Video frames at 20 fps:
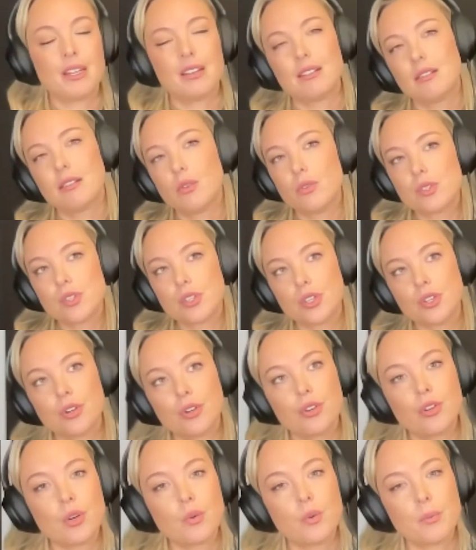but also you
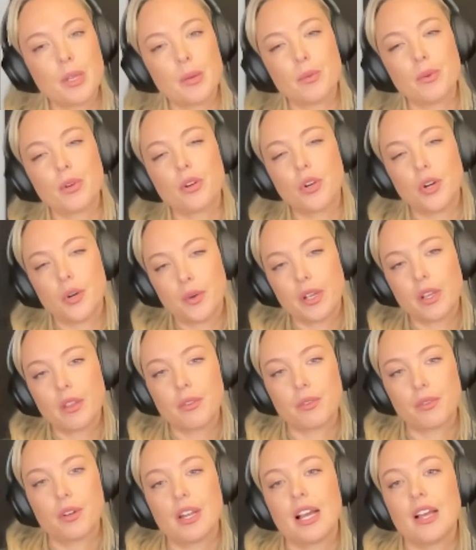don't know what people are going
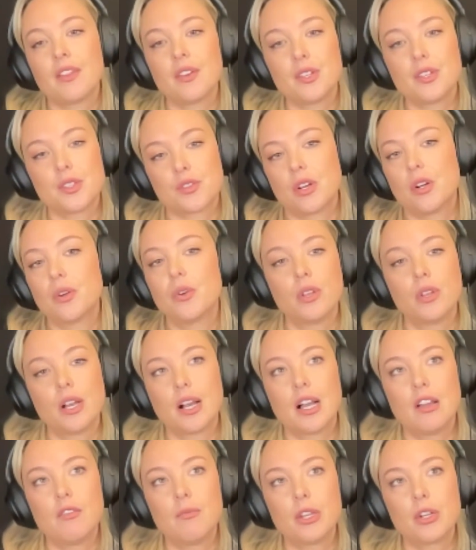through and how they struggle.
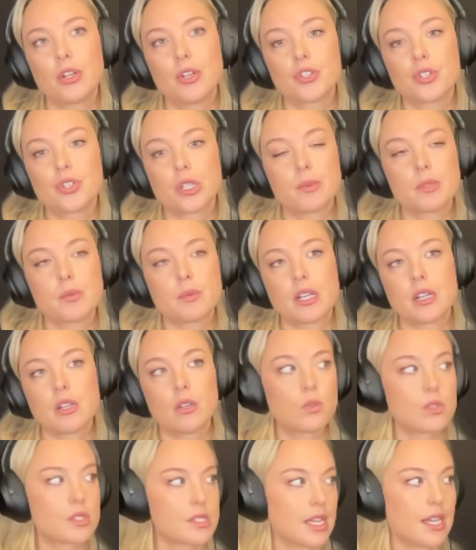Like I've been on trips where it
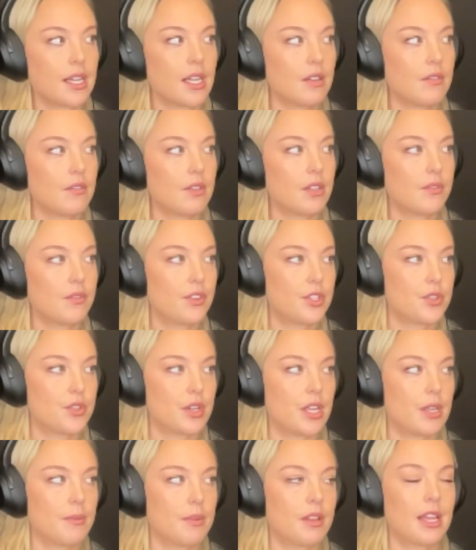looks like I've lived the
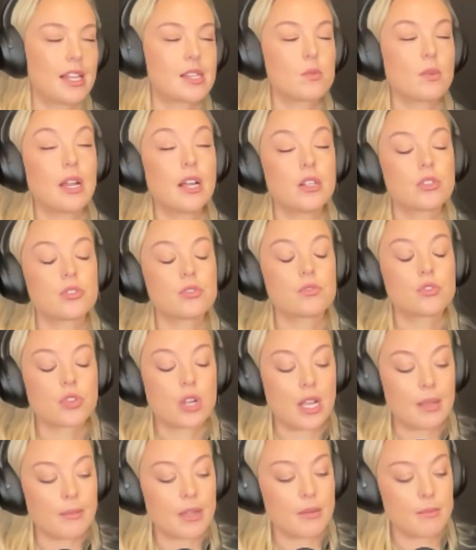dream, and that's why I
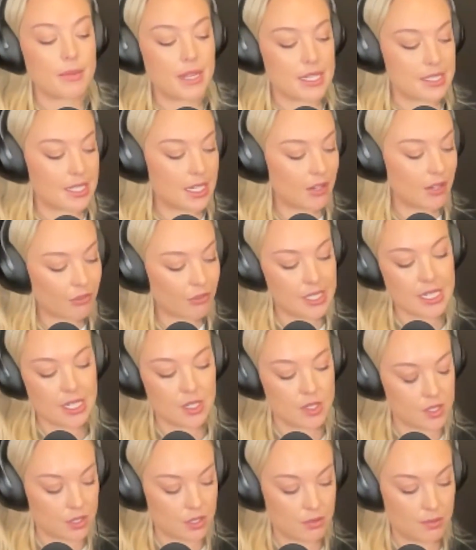try my best every day
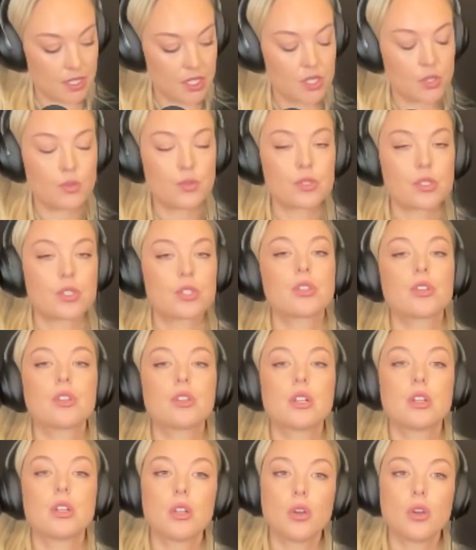on social media to also show the